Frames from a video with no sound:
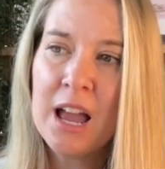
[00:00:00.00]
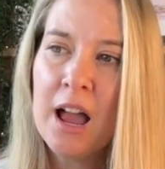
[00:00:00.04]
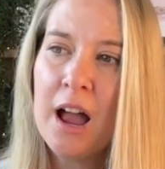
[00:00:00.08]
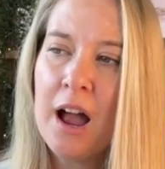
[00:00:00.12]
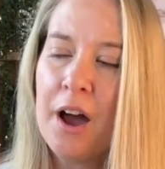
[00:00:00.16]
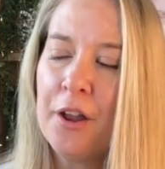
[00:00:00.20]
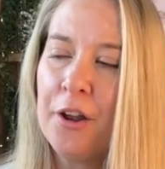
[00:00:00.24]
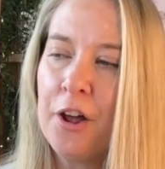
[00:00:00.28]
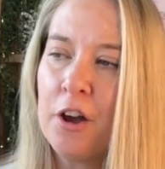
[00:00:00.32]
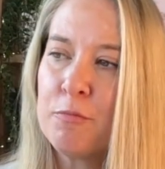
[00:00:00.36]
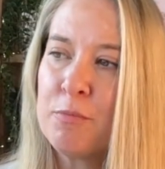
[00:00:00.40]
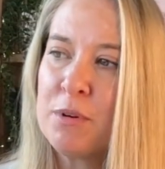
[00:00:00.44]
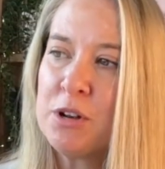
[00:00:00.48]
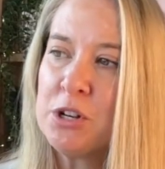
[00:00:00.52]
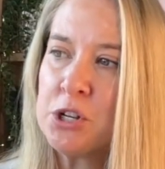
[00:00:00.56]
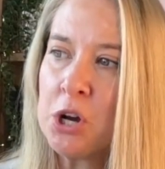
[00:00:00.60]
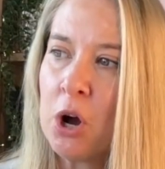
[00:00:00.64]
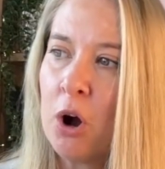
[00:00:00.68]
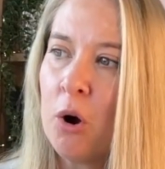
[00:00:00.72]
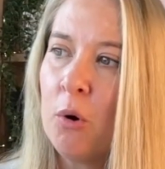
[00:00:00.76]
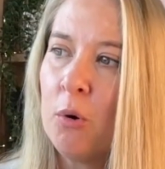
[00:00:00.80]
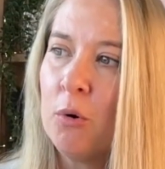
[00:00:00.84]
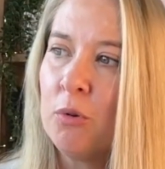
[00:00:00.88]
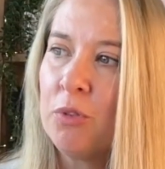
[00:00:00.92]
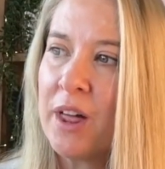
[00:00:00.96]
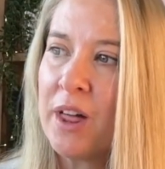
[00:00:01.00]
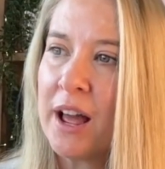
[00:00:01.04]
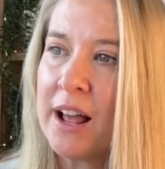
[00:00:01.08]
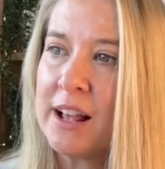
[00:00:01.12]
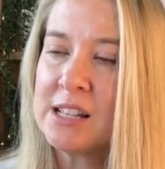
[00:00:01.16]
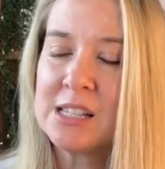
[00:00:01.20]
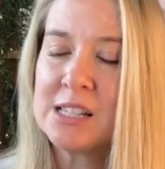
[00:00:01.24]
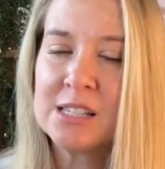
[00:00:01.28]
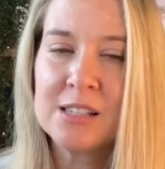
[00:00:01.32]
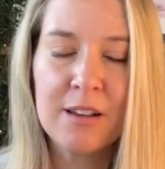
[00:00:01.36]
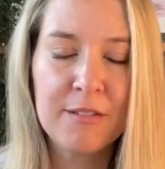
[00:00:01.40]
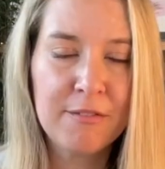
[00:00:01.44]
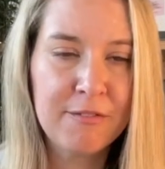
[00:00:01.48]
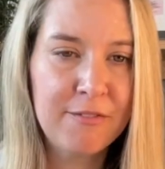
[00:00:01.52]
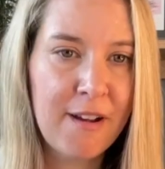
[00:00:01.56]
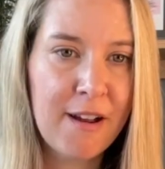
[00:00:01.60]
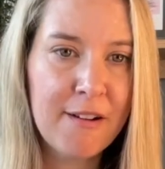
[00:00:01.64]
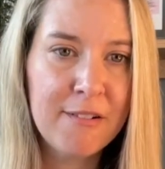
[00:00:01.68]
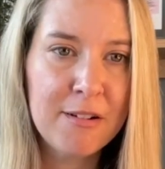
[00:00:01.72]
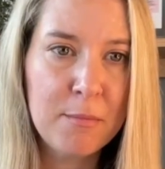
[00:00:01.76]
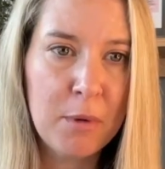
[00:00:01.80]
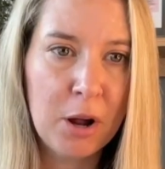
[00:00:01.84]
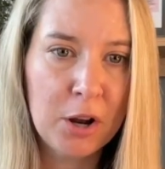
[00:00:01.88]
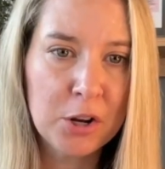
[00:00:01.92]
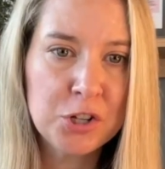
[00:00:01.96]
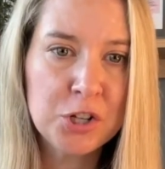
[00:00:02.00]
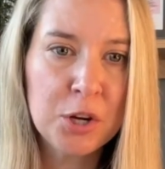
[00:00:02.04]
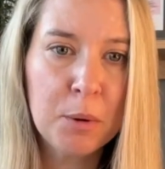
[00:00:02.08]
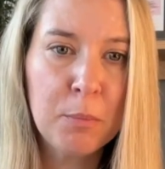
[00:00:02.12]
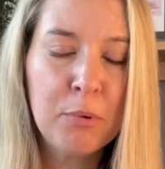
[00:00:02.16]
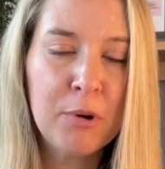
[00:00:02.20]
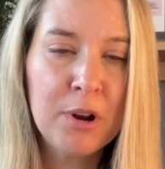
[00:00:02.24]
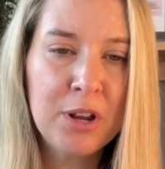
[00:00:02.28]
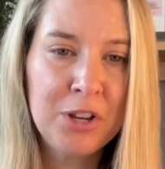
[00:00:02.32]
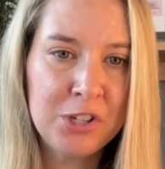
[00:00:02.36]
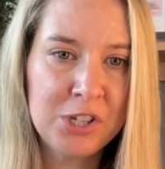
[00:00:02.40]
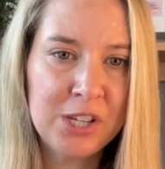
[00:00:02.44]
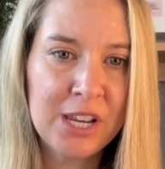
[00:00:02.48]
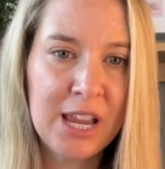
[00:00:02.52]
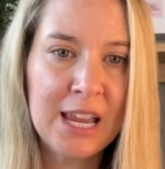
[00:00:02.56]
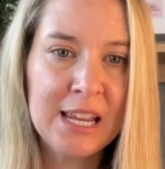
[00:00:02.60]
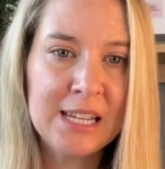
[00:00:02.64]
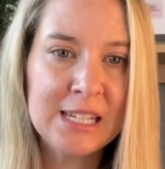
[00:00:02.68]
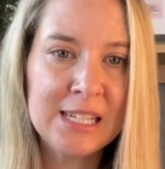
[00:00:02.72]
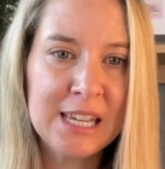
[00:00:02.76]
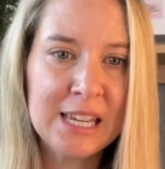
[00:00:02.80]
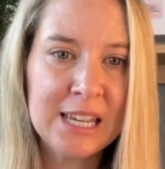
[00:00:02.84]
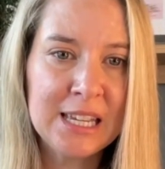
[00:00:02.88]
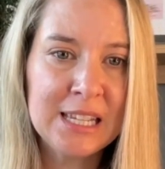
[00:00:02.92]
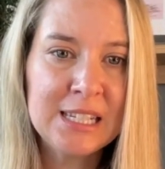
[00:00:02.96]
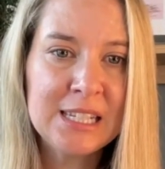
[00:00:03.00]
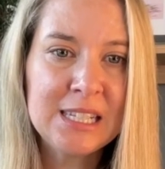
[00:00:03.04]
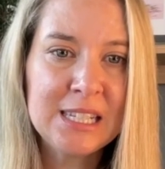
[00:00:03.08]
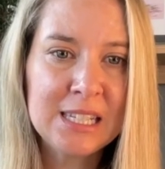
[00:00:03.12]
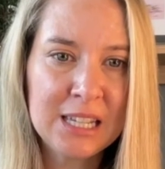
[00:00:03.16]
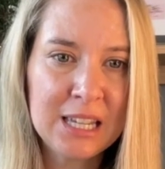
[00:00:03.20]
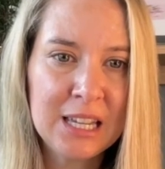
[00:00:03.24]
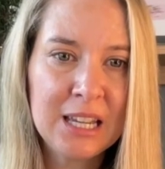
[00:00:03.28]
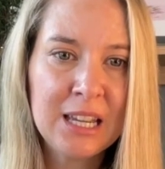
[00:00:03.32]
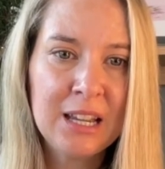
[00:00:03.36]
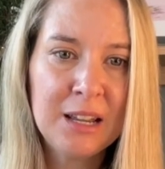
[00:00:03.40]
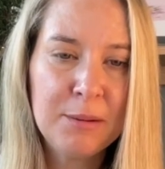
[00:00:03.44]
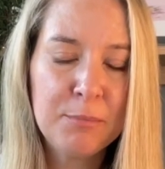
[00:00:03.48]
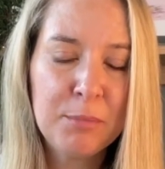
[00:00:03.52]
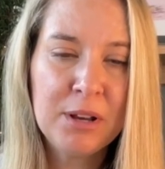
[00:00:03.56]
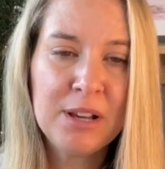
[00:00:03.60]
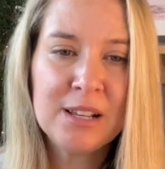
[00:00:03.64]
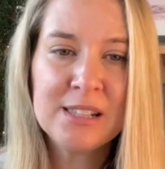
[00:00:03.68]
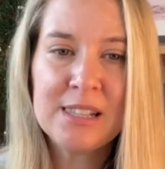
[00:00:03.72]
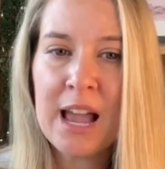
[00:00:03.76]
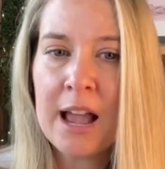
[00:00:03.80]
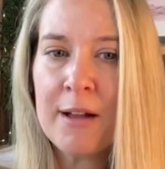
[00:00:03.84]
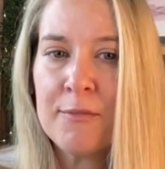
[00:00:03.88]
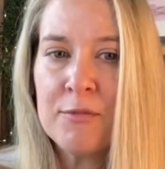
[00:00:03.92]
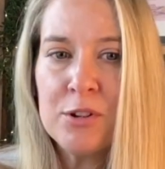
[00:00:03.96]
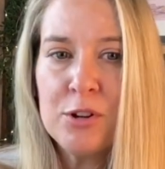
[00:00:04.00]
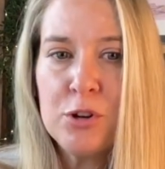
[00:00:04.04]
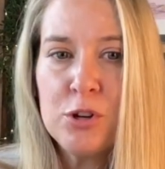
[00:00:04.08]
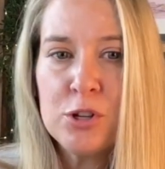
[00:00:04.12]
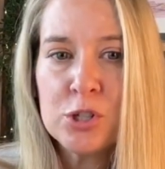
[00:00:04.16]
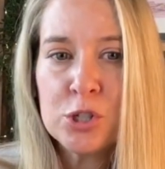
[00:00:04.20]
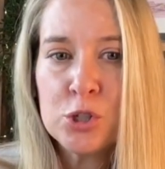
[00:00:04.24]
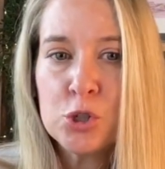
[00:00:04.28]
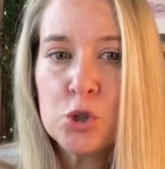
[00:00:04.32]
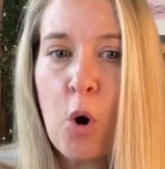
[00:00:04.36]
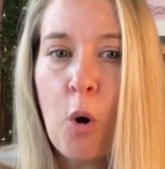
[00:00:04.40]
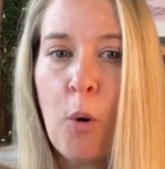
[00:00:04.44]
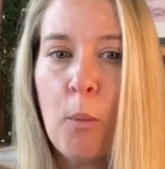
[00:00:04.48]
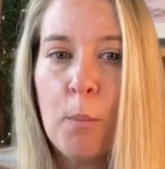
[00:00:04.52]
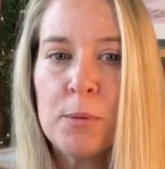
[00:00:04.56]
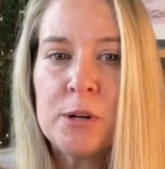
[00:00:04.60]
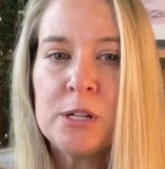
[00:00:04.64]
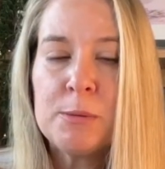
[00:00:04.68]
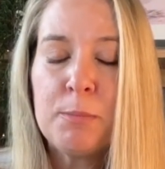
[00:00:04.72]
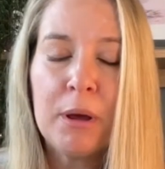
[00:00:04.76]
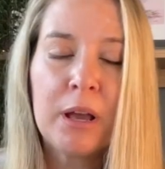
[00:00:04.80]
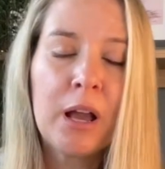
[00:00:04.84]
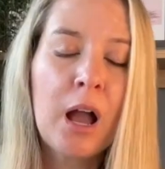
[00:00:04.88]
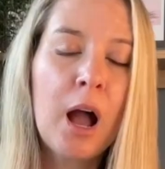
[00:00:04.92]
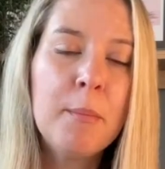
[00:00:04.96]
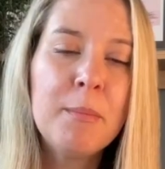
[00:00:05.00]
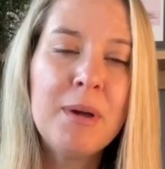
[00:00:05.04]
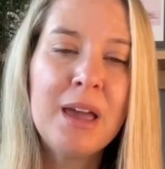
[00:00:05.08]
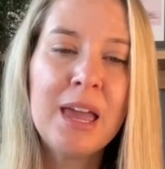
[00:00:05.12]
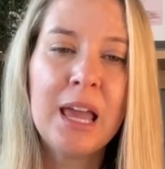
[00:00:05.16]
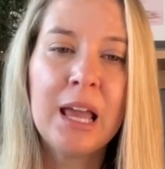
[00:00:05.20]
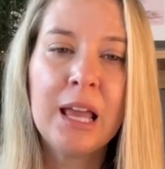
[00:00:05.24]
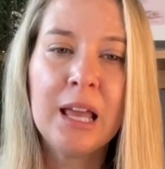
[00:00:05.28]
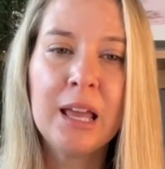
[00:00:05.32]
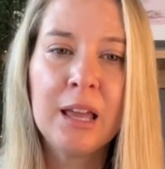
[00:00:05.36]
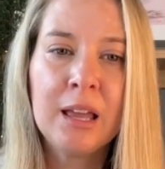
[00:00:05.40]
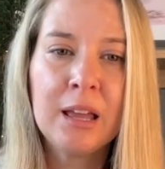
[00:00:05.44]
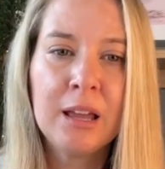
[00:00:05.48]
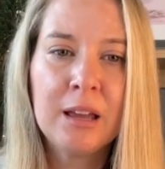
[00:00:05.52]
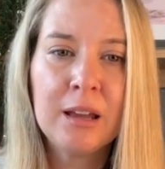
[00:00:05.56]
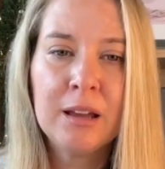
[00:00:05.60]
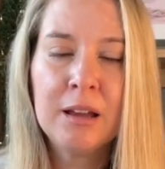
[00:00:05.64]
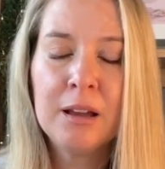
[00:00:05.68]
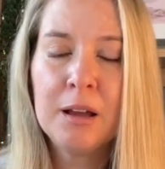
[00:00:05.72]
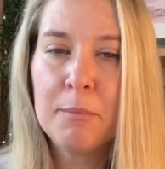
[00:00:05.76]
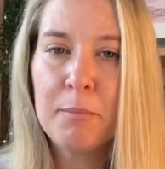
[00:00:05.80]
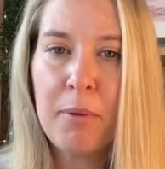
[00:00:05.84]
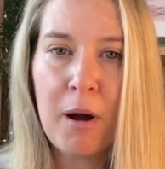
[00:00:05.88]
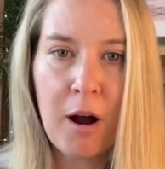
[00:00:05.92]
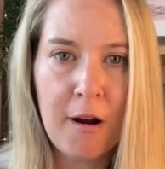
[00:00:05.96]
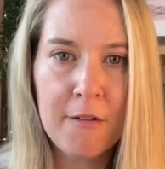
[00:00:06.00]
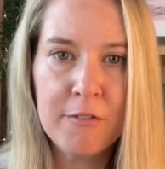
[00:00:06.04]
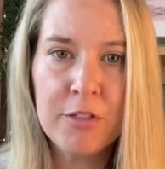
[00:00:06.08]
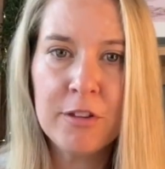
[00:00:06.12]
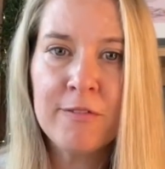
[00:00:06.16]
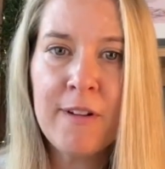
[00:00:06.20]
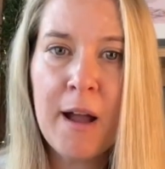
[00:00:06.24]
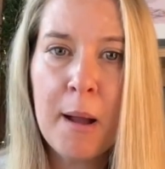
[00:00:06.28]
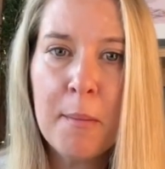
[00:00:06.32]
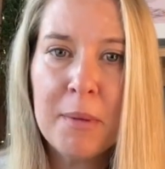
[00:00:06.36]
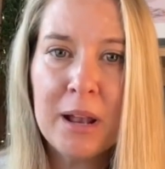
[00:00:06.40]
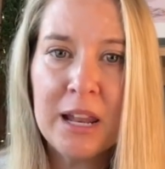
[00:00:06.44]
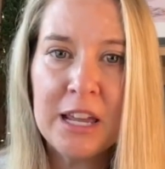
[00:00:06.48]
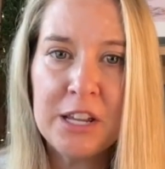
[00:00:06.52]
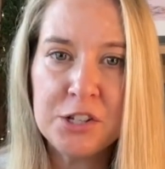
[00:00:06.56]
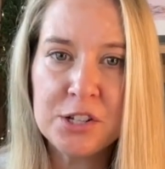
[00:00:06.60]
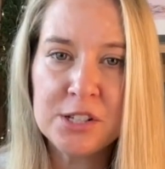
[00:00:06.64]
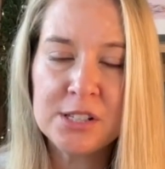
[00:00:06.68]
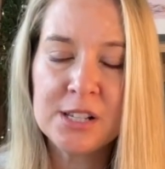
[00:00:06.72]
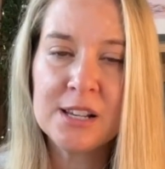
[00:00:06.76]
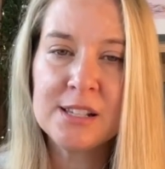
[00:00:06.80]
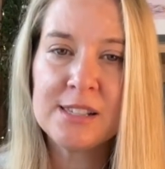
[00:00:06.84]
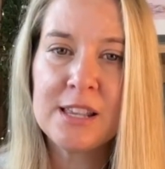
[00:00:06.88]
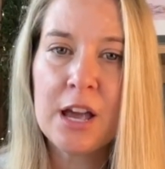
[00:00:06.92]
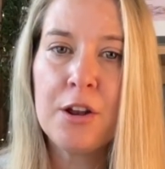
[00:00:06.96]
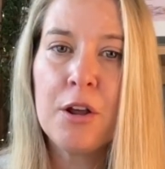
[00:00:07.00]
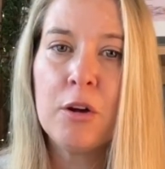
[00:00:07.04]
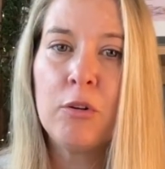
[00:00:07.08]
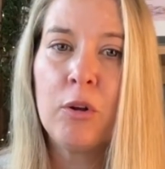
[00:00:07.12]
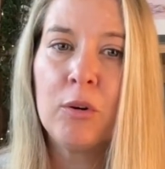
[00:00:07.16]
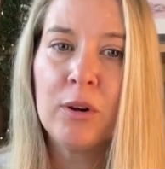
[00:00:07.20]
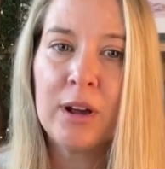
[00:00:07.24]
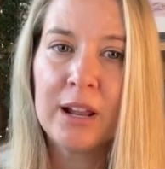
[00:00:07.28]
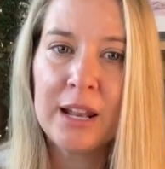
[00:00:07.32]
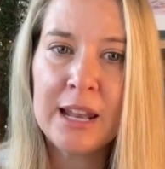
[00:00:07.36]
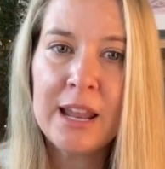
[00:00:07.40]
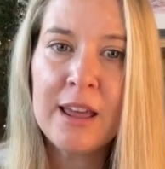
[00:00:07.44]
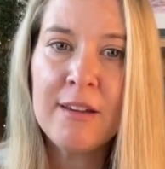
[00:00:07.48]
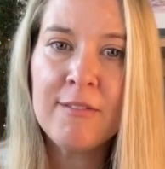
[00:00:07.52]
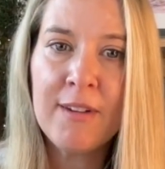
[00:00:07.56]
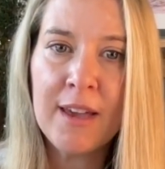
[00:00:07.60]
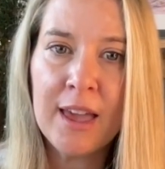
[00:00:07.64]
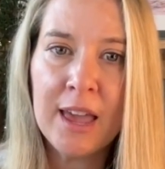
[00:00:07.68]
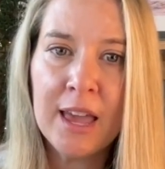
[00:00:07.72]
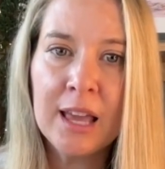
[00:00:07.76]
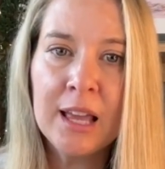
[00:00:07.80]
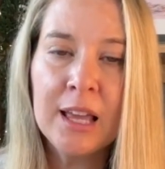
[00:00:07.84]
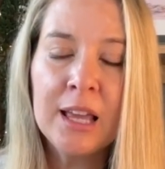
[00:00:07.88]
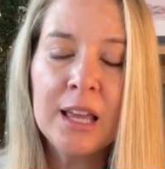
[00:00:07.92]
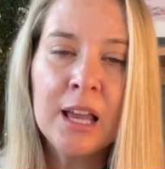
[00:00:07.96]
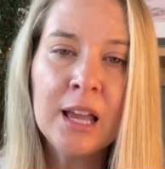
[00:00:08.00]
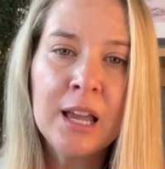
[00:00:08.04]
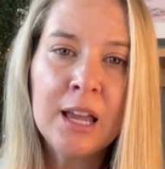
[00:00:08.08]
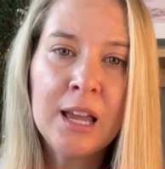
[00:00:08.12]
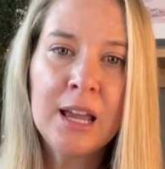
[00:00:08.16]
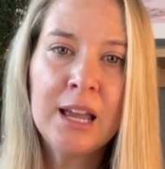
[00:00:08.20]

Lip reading: And I've been told that's very much appreciated because they haven't stopped becoming part of the family just because they're no longer living.